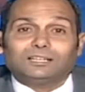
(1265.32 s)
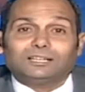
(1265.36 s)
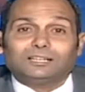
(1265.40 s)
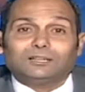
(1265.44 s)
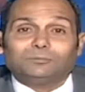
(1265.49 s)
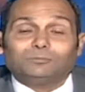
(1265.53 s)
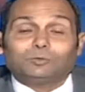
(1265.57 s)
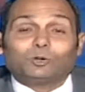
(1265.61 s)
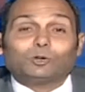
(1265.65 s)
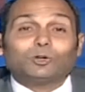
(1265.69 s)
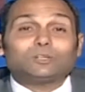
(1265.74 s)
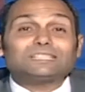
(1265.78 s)

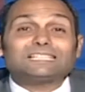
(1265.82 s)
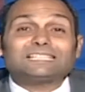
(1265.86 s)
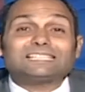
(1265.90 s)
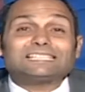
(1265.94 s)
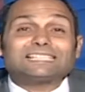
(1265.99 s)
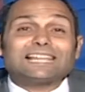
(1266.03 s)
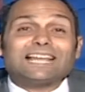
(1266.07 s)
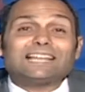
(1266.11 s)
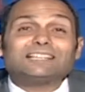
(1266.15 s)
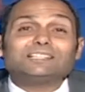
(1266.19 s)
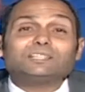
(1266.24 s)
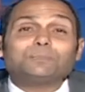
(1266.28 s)
because it
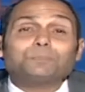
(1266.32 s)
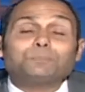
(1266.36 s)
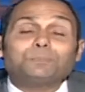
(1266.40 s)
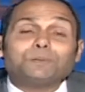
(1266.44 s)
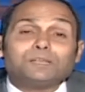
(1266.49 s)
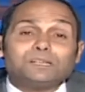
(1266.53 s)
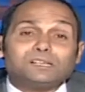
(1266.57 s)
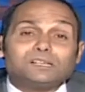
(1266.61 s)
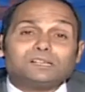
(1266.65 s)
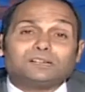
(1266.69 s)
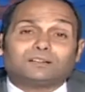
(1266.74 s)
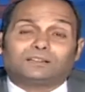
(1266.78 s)
can't
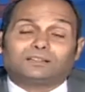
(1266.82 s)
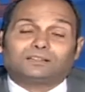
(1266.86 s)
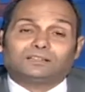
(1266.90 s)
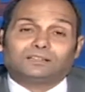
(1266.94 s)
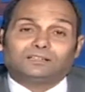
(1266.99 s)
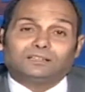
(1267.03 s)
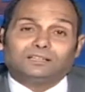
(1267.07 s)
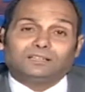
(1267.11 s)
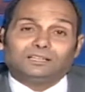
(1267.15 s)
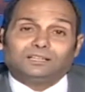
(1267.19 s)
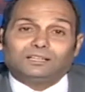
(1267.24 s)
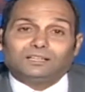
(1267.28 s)
bear
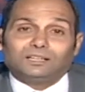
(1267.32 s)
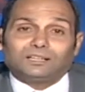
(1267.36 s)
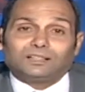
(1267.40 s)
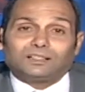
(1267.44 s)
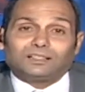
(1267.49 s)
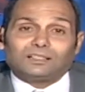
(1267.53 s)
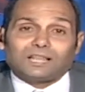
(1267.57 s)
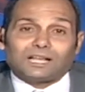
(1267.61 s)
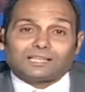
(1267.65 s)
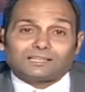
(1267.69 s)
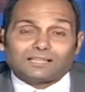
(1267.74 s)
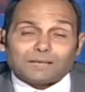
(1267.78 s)

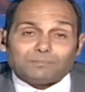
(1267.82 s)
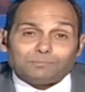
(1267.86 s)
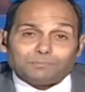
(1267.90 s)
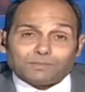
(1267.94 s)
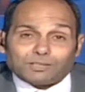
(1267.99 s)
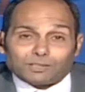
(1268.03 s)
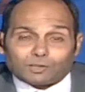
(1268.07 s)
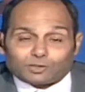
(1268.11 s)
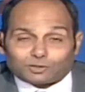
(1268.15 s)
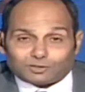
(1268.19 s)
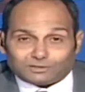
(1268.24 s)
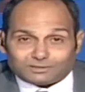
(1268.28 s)
the
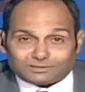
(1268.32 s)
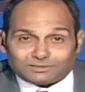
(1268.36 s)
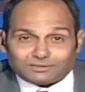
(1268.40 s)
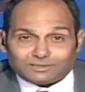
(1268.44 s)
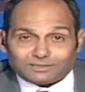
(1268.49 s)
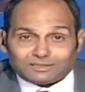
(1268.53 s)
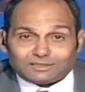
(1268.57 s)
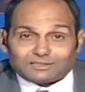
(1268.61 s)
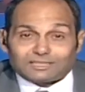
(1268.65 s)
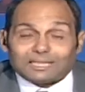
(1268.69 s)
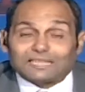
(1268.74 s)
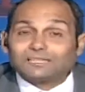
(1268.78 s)
temperature,
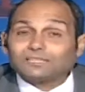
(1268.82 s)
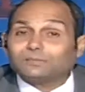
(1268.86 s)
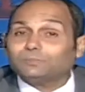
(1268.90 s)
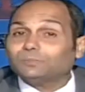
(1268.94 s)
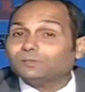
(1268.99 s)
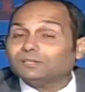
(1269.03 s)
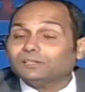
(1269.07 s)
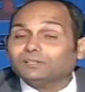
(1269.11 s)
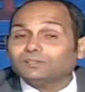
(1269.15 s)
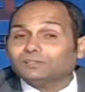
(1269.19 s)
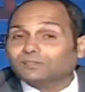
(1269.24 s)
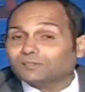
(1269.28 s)
it can't
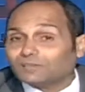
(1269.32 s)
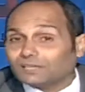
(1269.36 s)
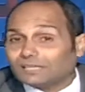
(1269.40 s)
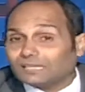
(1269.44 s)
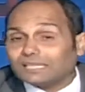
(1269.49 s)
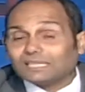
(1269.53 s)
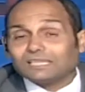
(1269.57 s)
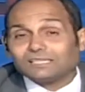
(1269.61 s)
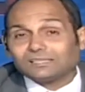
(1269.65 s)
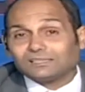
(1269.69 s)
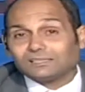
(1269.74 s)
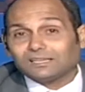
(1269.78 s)
bear the
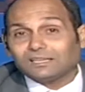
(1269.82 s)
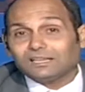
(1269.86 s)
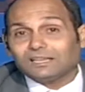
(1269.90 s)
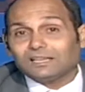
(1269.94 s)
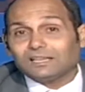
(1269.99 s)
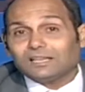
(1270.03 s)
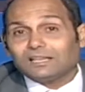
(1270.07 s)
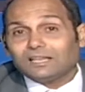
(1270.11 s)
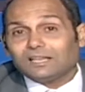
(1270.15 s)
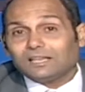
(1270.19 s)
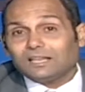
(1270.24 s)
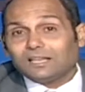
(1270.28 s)
heat.
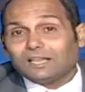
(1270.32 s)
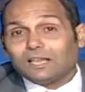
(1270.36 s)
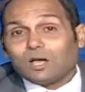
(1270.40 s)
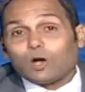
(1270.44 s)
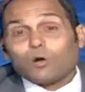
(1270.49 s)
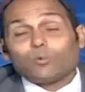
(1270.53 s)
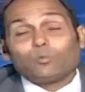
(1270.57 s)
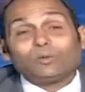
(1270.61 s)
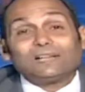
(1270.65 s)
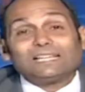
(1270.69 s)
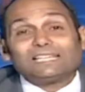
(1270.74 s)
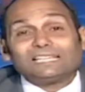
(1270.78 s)

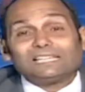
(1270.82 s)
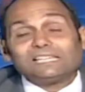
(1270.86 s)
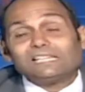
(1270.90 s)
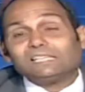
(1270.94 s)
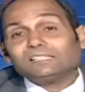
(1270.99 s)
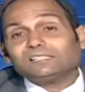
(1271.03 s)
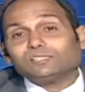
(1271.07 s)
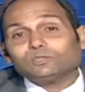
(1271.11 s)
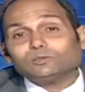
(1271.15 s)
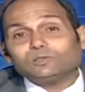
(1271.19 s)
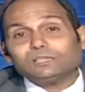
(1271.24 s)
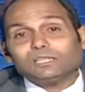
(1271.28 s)
We
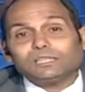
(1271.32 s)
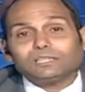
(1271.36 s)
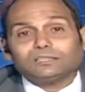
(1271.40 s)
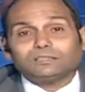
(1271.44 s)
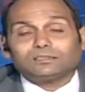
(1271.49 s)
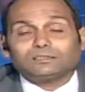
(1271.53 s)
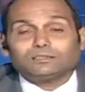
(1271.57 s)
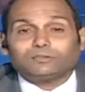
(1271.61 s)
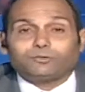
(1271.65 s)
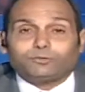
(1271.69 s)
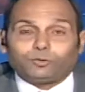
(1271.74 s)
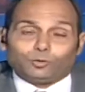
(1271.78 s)
need to
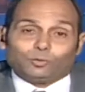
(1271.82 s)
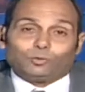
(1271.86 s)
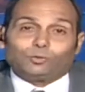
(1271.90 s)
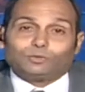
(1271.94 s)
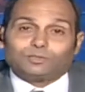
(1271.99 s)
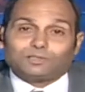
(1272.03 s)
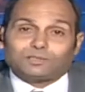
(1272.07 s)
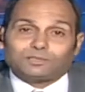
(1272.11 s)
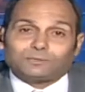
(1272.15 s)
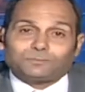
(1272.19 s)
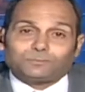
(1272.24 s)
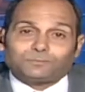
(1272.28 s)
heat
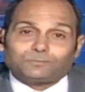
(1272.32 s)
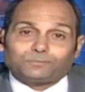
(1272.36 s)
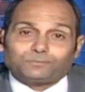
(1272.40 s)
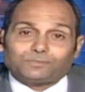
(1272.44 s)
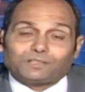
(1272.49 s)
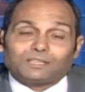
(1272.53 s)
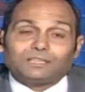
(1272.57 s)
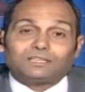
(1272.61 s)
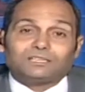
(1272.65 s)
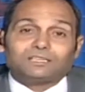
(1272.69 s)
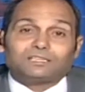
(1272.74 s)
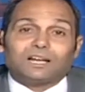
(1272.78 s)
food
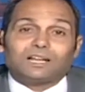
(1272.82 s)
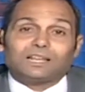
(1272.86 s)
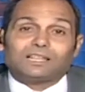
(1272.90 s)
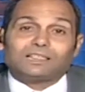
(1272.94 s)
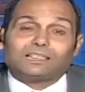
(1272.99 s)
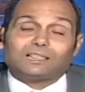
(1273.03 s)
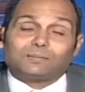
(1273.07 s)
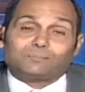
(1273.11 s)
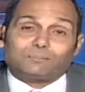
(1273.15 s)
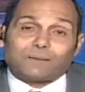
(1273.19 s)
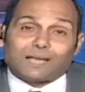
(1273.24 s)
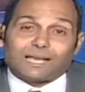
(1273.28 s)
inside
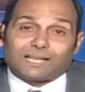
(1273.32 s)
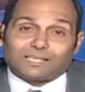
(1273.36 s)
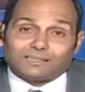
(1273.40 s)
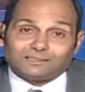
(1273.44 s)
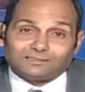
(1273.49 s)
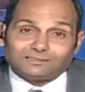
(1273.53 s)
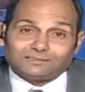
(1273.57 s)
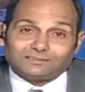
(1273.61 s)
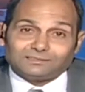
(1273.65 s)
the pan.